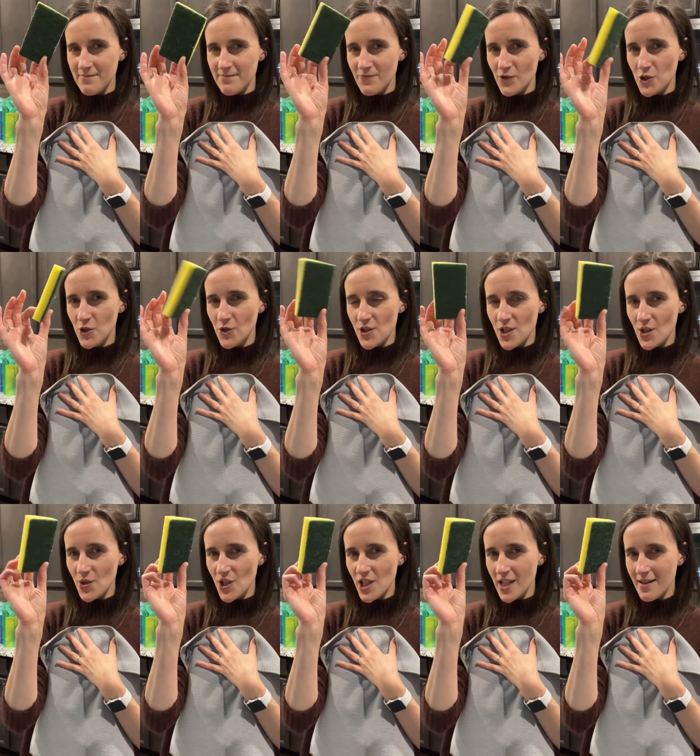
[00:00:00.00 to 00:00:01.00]
What do you
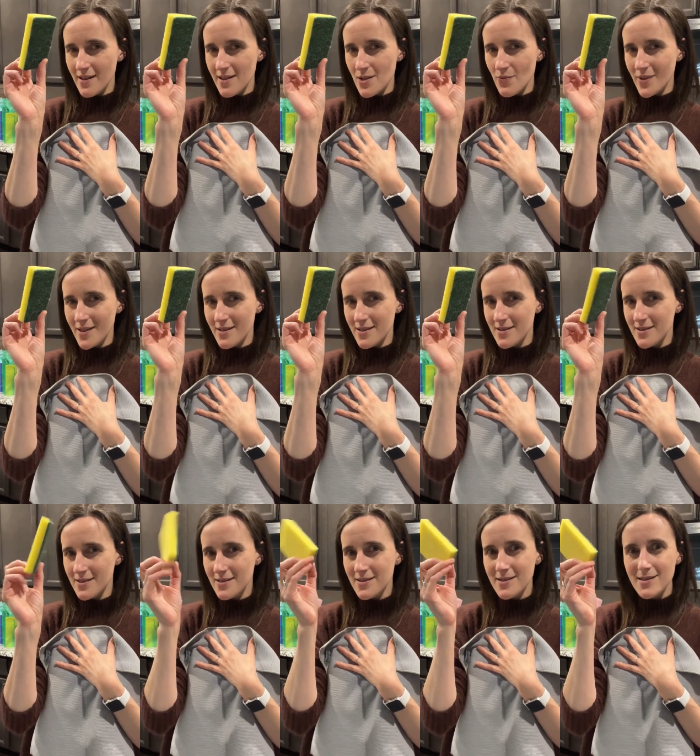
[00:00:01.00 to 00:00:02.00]
associate this with?
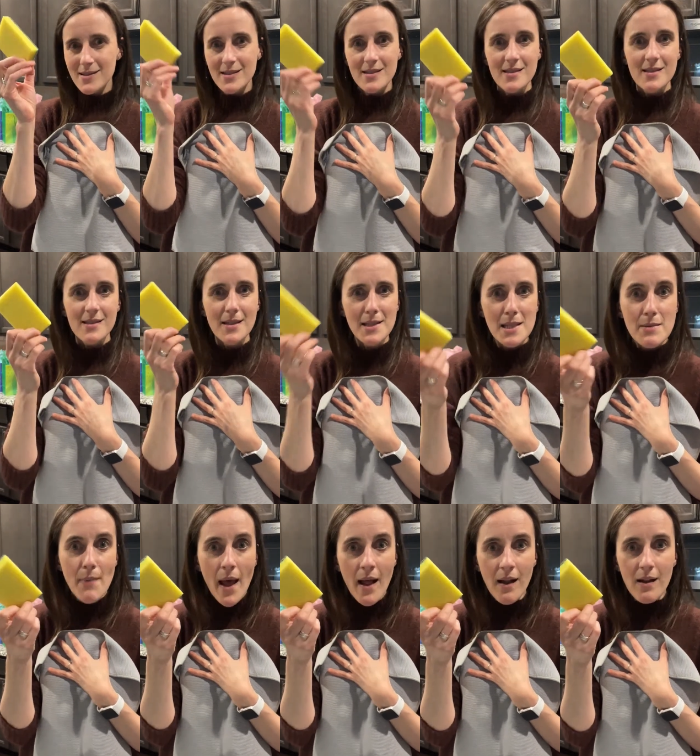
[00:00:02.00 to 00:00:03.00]
A
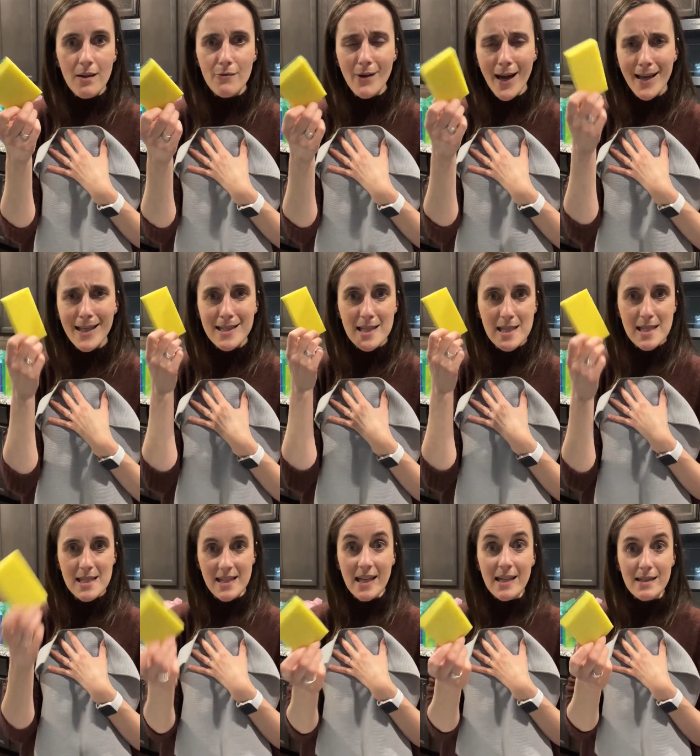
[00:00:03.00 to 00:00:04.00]
smell, right? It
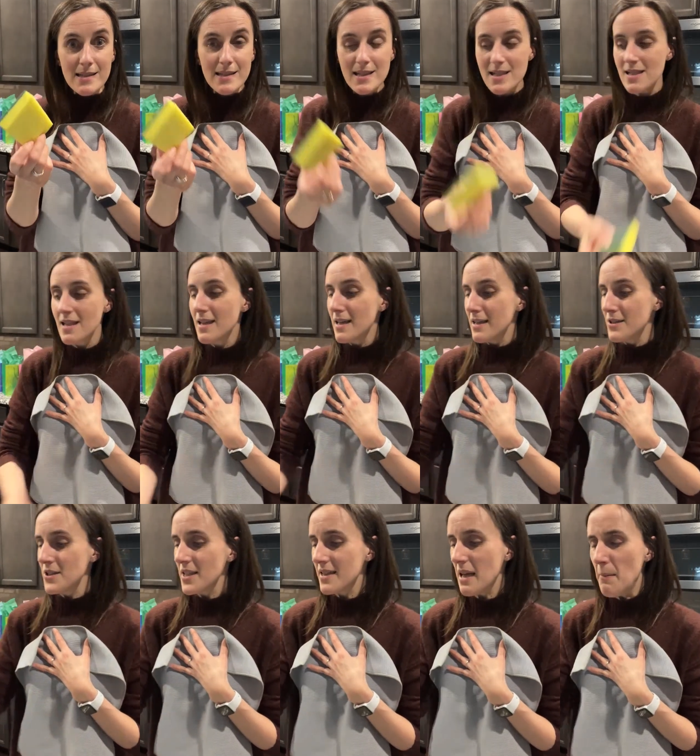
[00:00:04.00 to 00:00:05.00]
stinks.
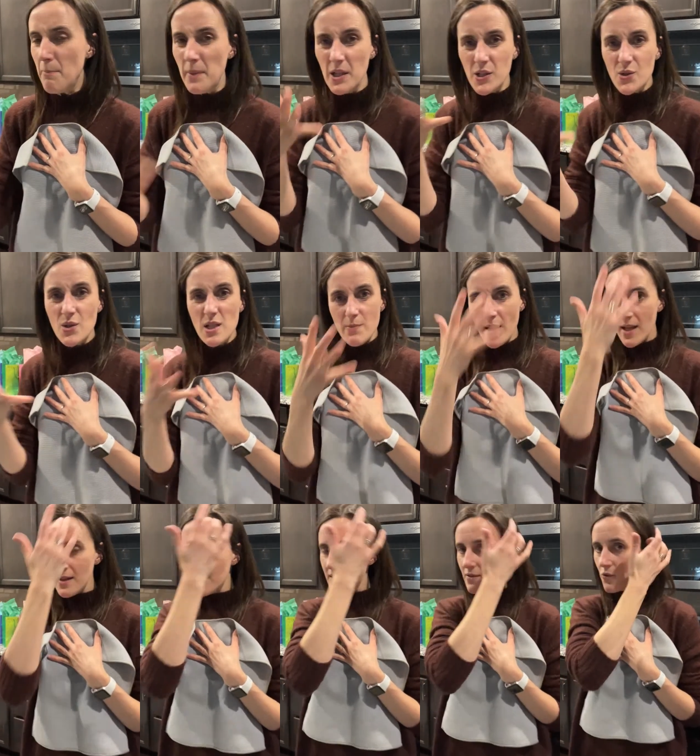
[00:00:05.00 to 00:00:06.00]
You get that mildew
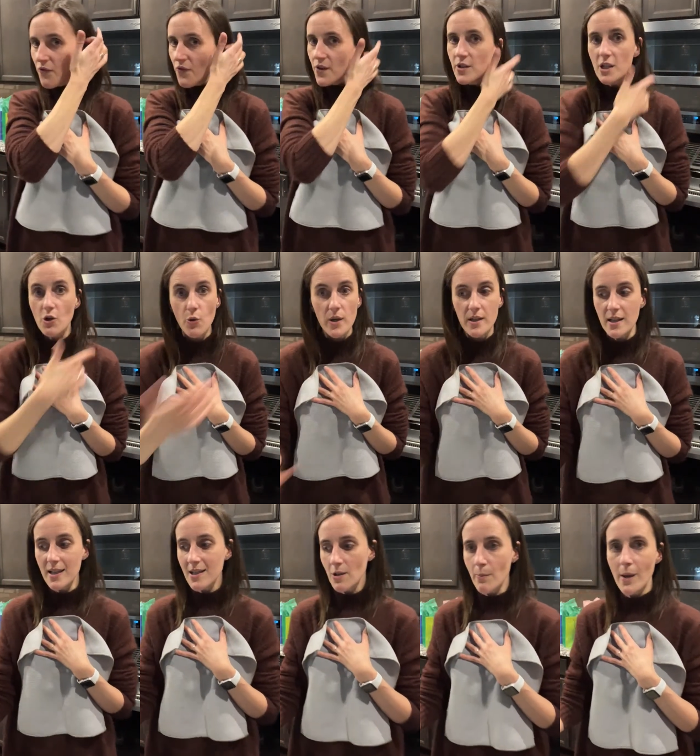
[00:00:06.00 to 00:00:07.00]
smell, and very
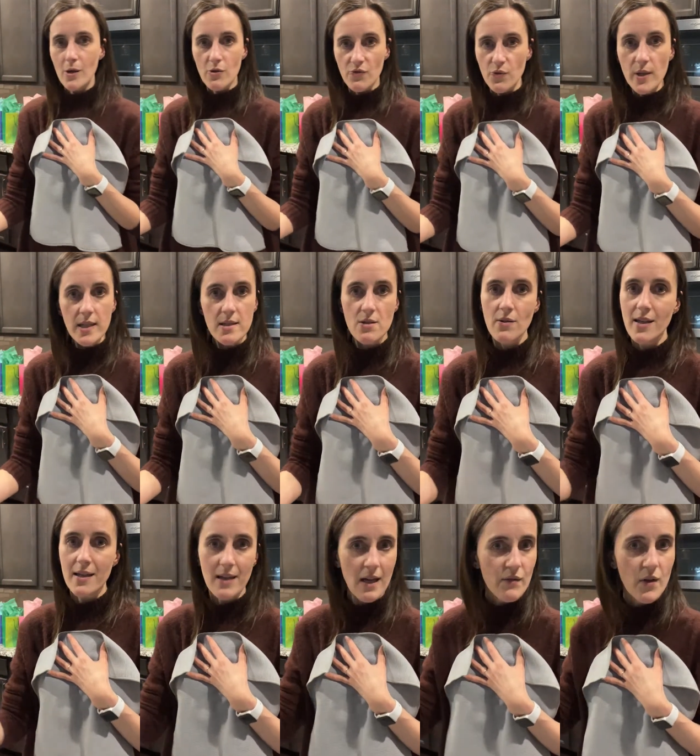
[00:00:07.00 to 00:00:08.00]
quickly, in a matter of weeks, you're
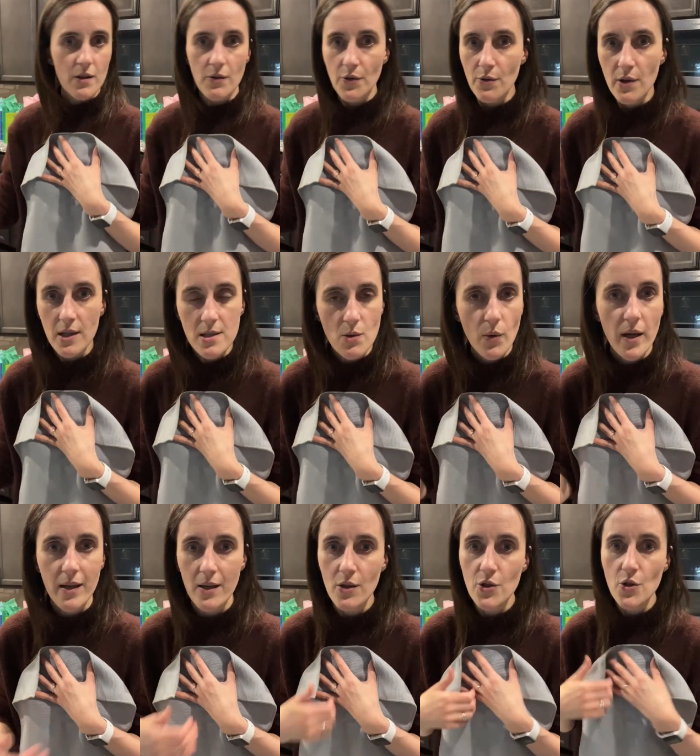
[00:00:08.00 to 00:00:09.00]
like, I've got to throw this away
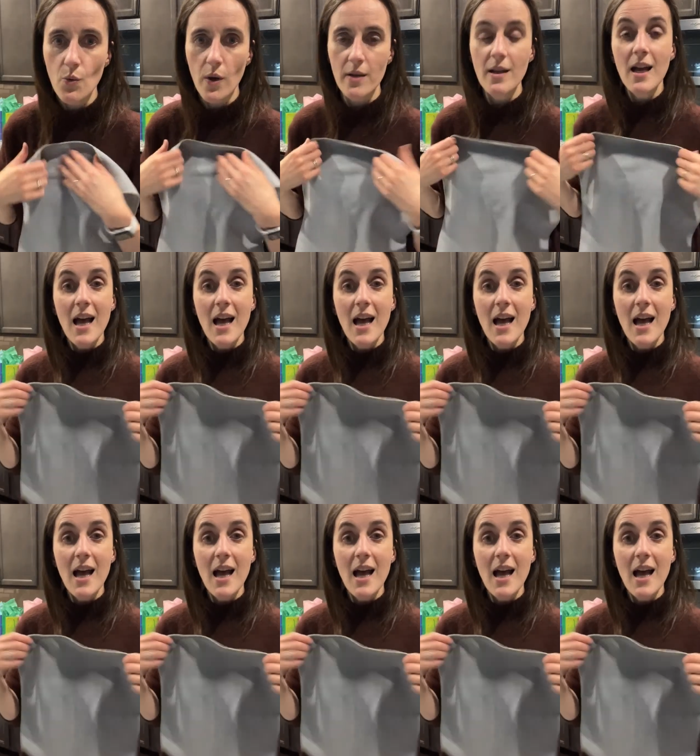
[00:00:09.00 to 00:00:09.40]
and get a new one.